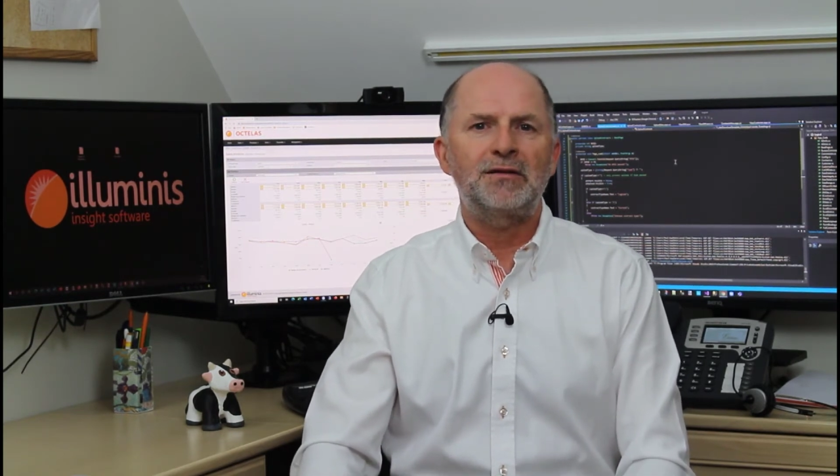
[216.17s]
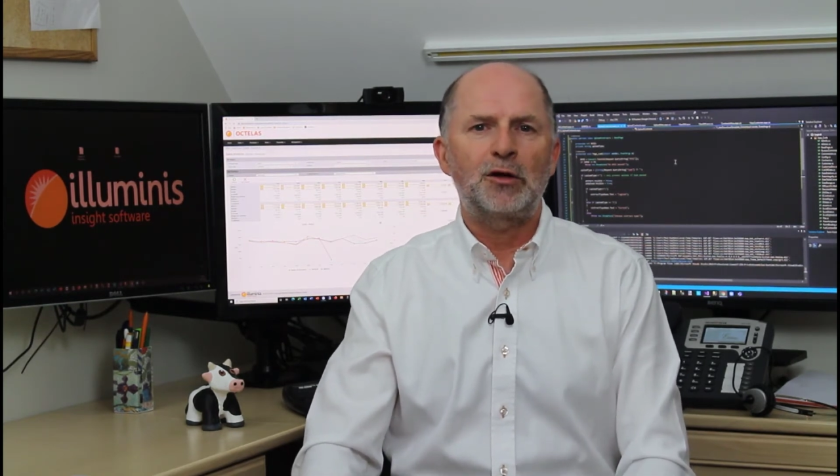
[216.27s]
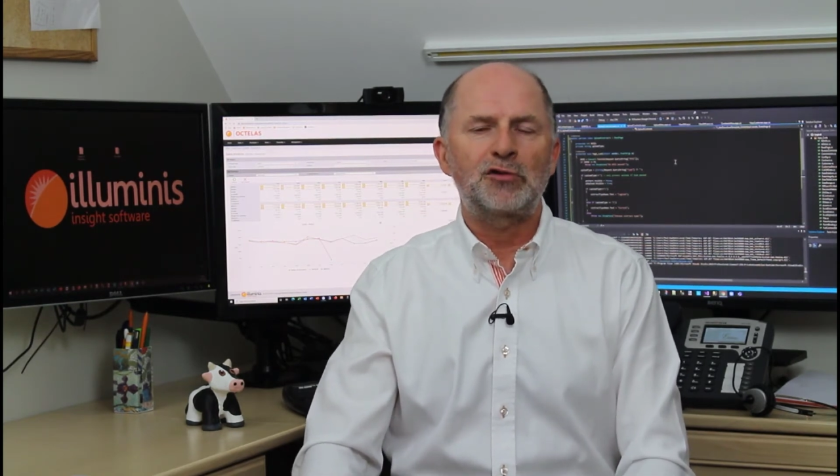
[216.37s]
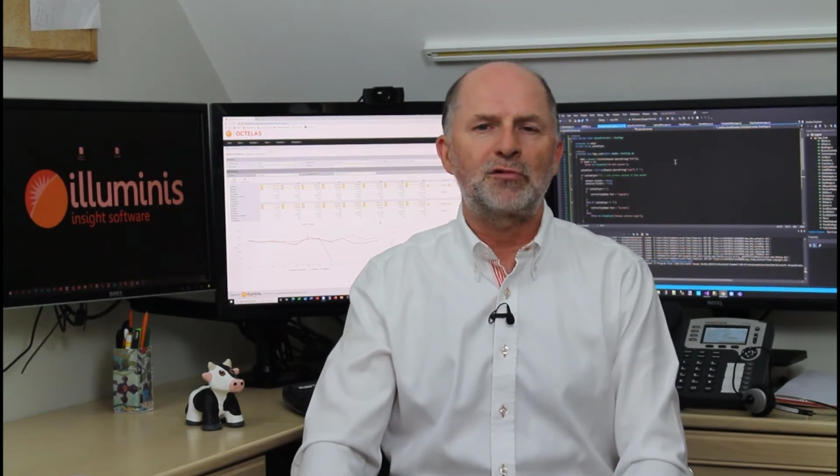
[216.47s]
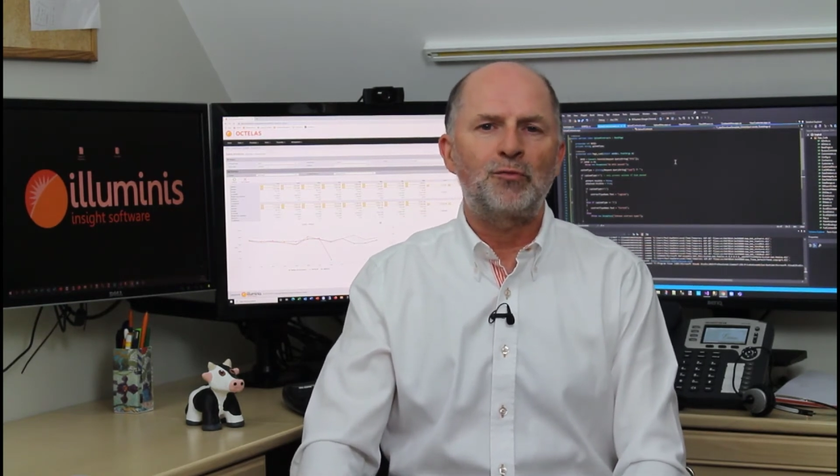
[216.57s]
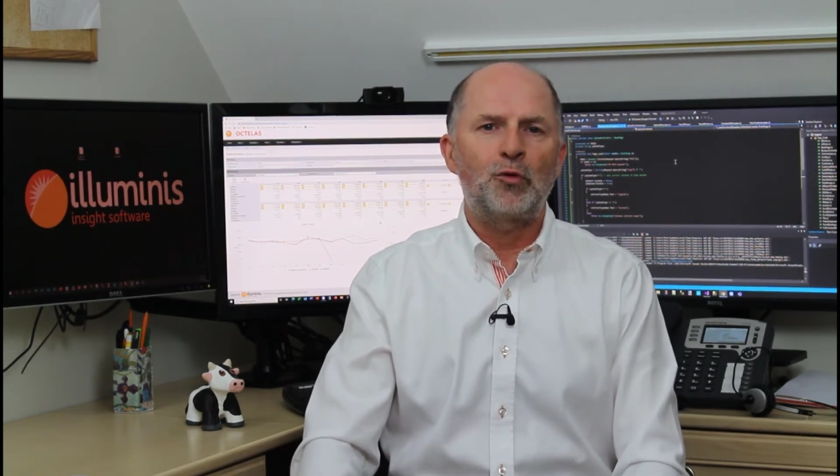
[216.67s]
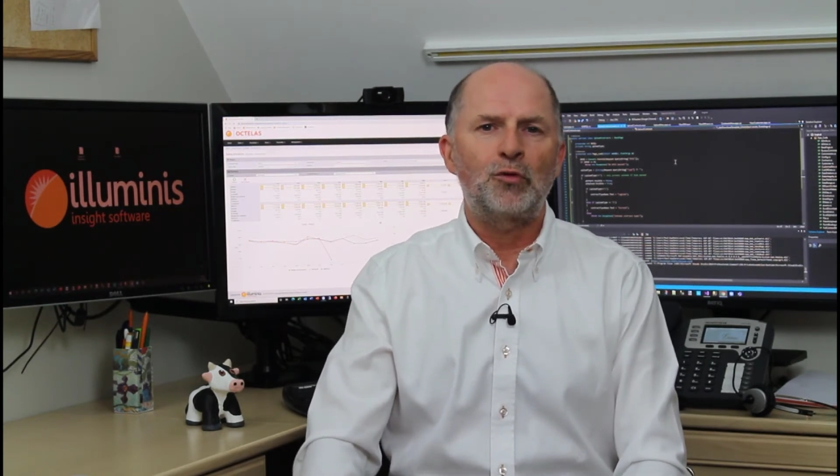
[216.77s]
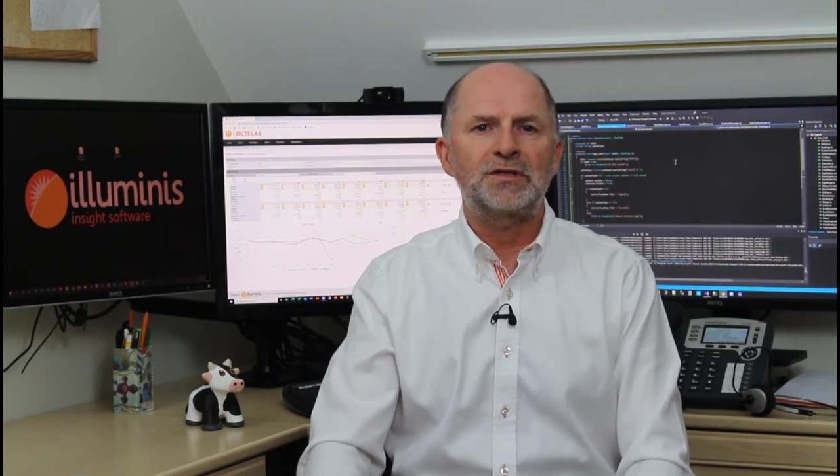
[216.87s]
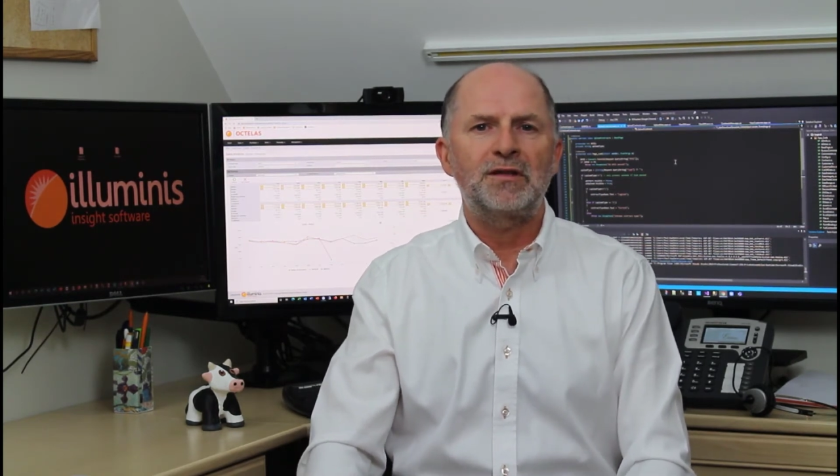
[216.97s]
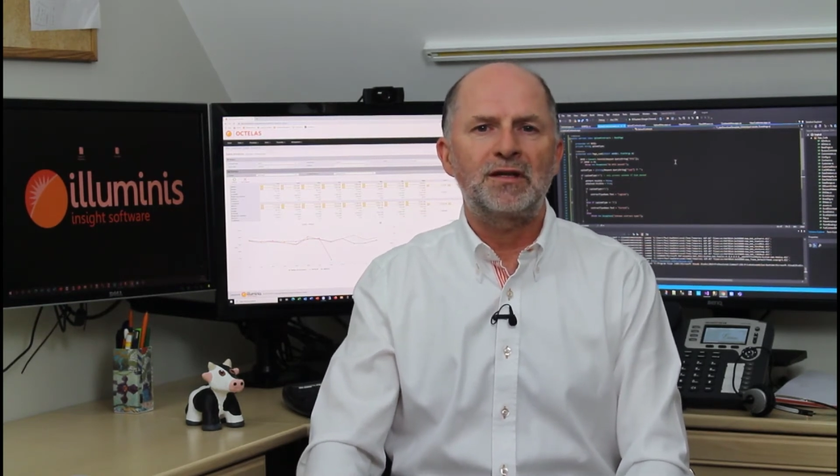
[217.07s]
those
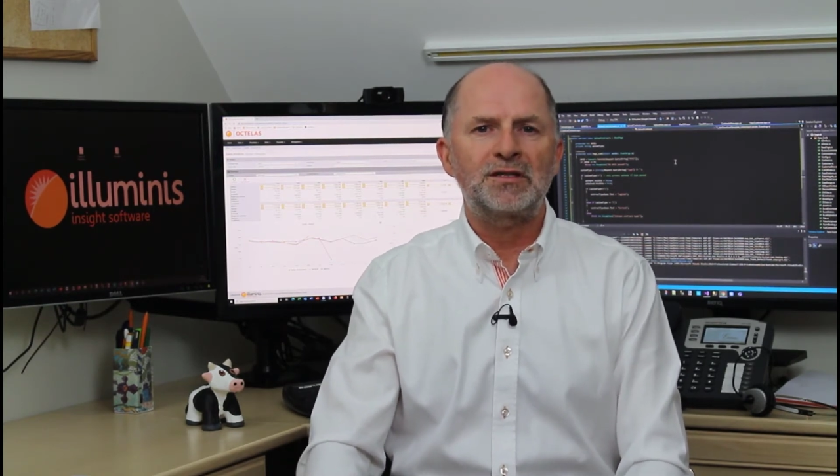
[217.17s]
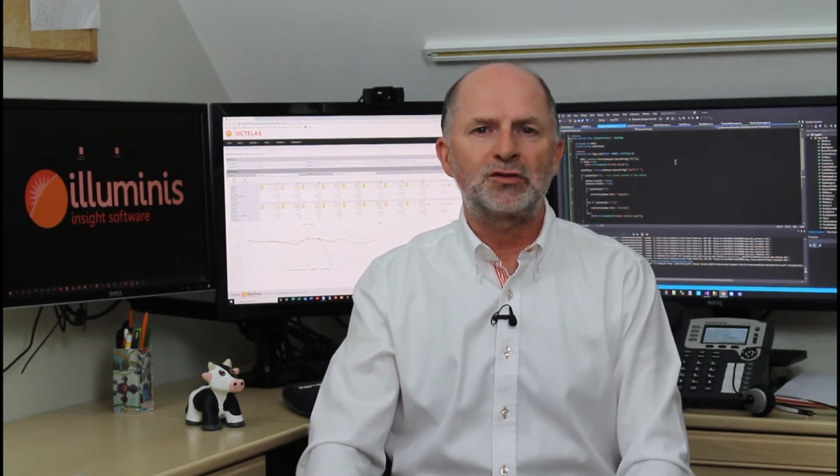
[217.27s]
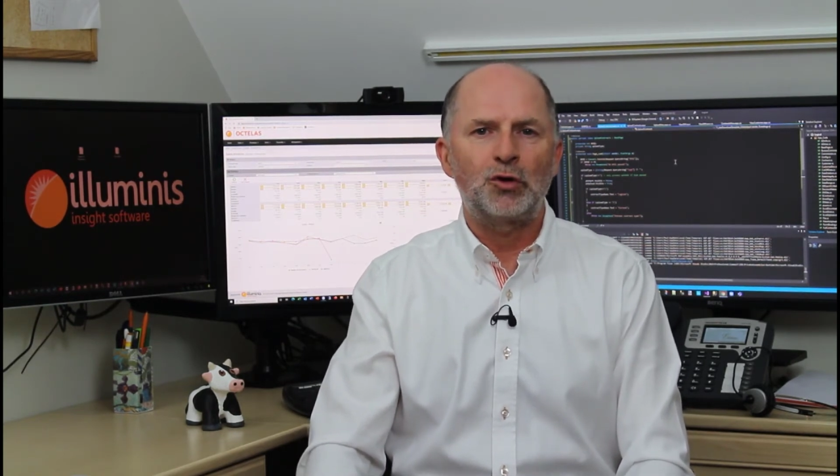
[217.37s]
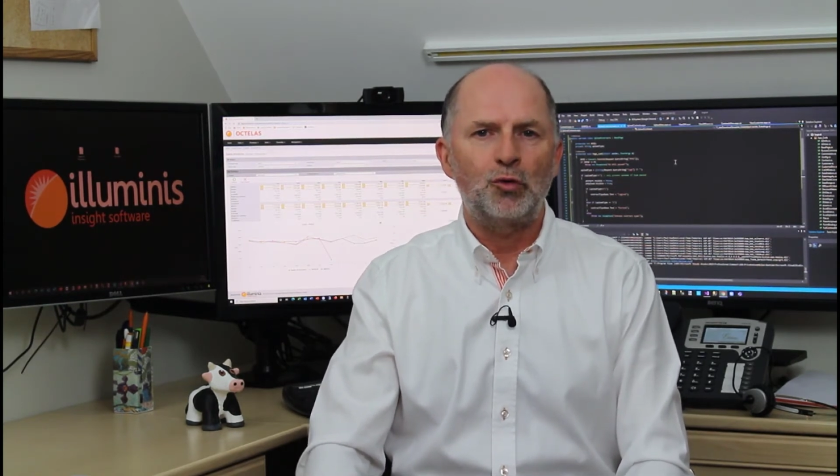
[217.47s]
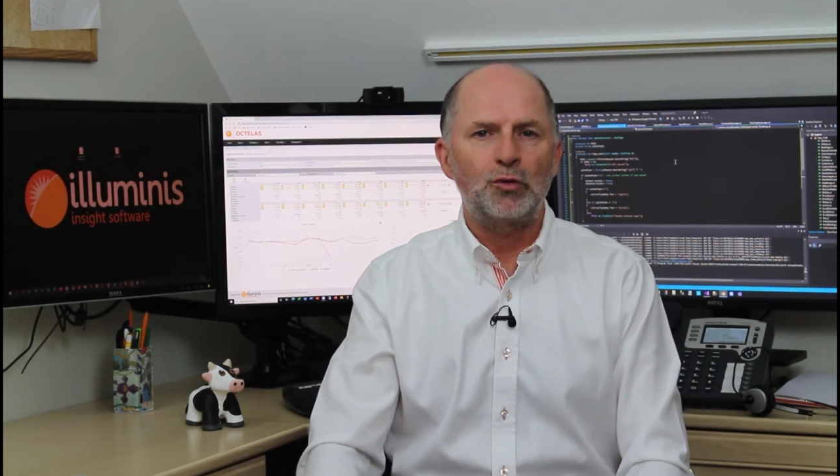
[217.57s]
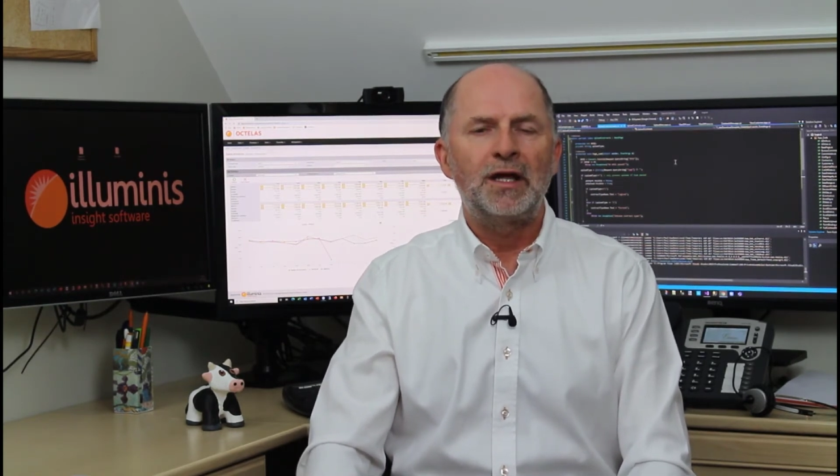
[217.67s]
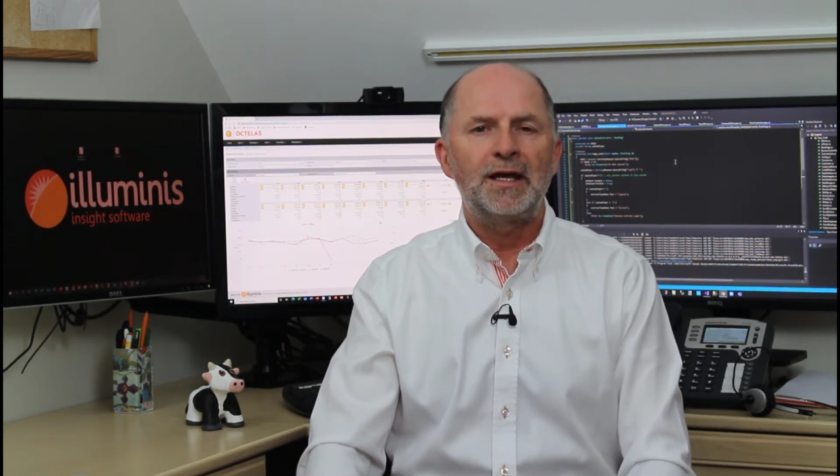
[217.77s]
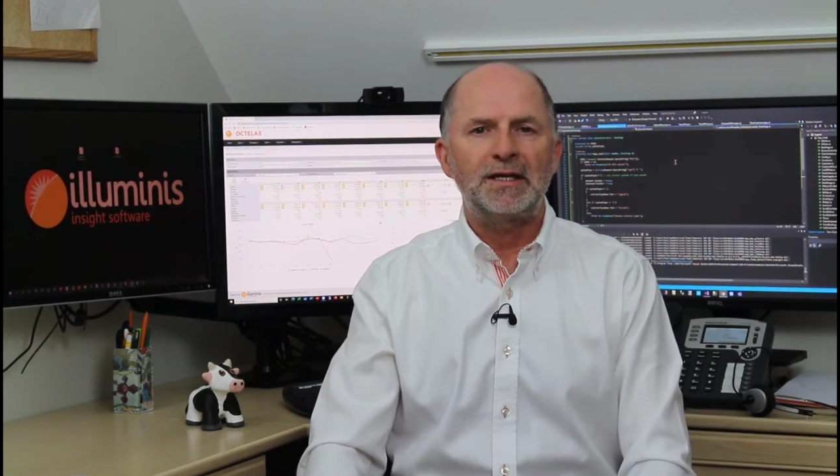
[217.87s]
reports in this tool